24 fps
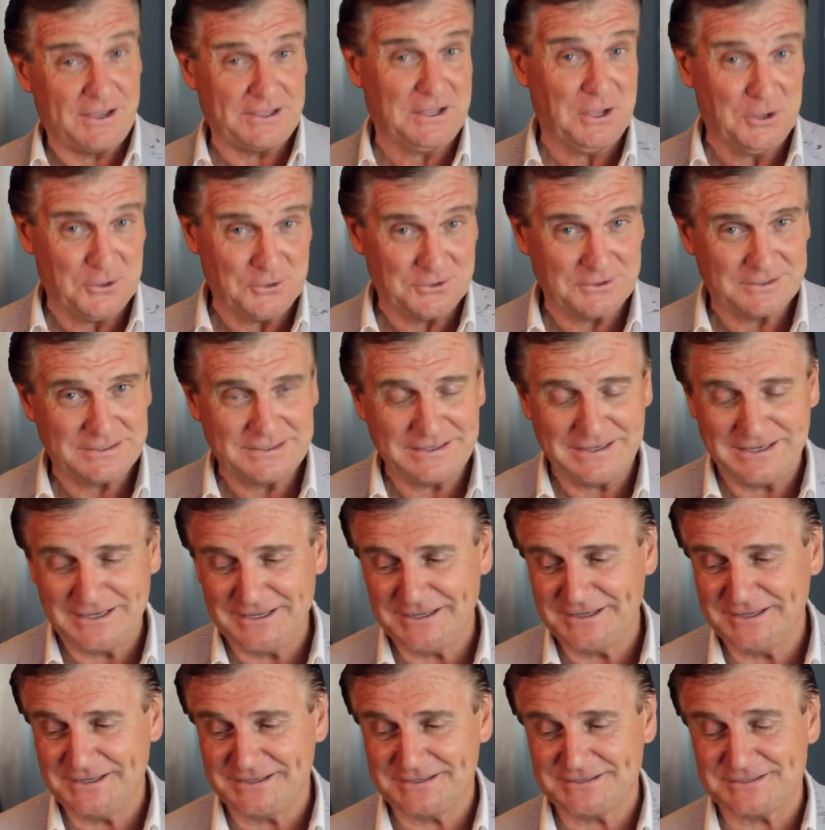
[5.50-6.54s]
I owned.
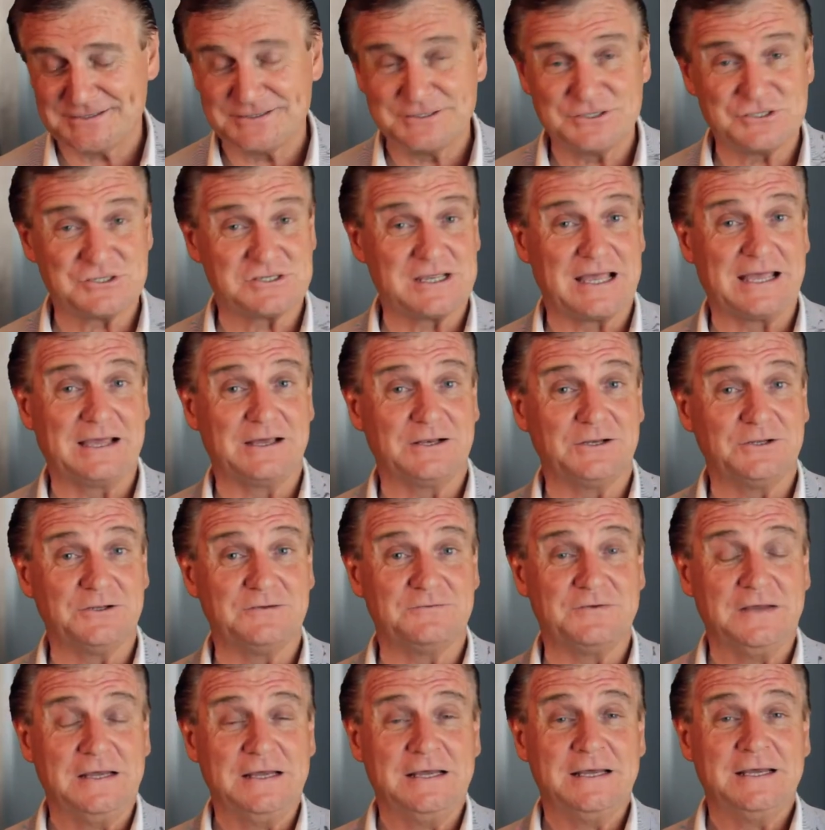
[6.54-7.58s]
Uh, it's the sale
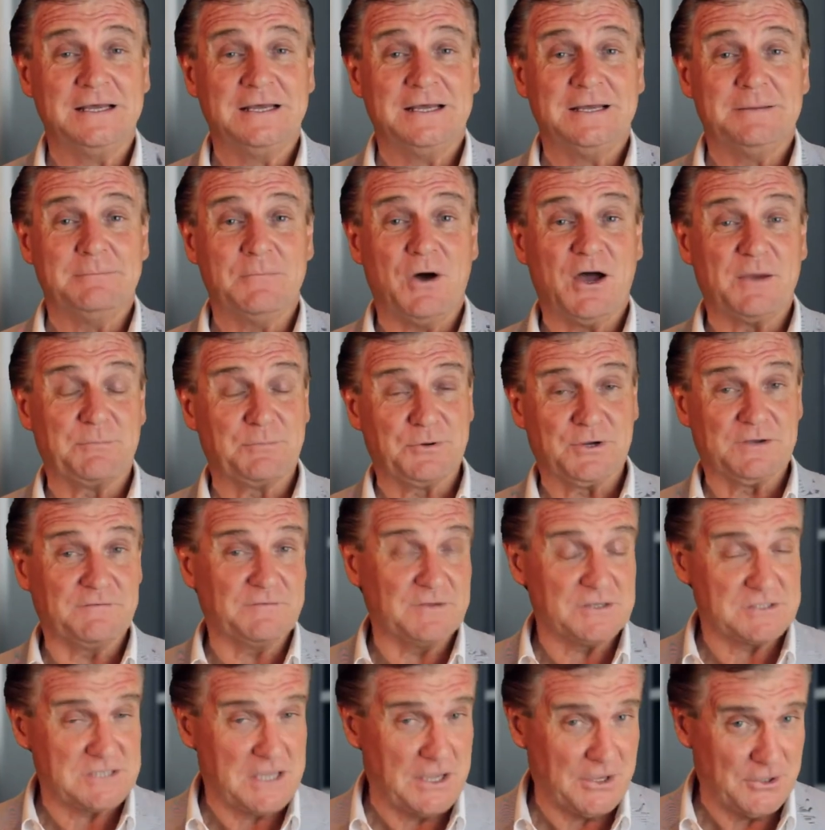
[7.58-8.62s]
of my
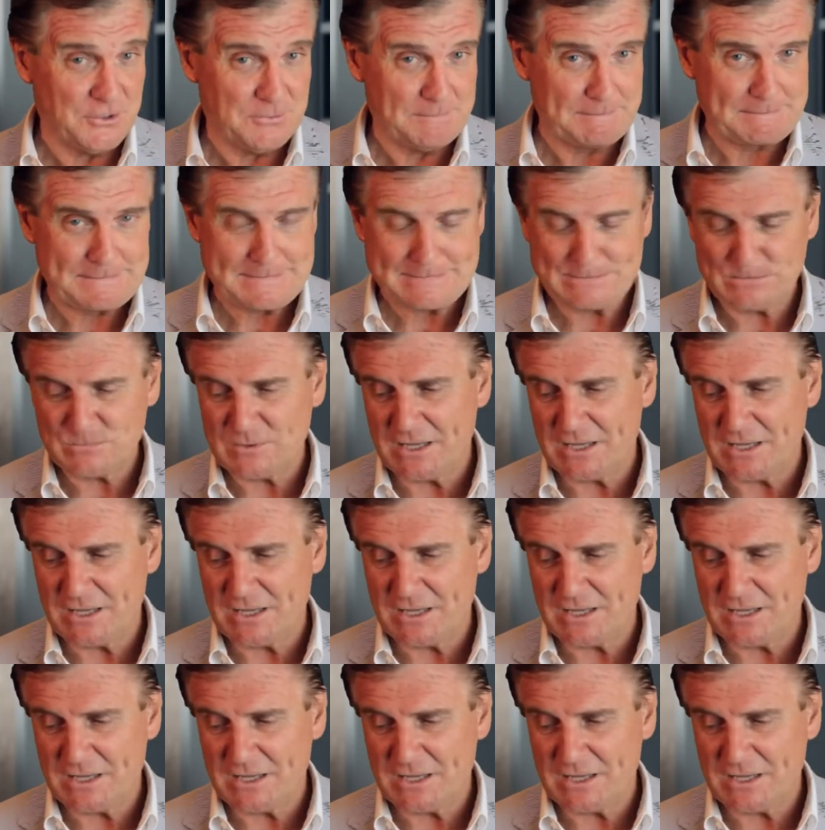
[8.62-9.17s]
previous home.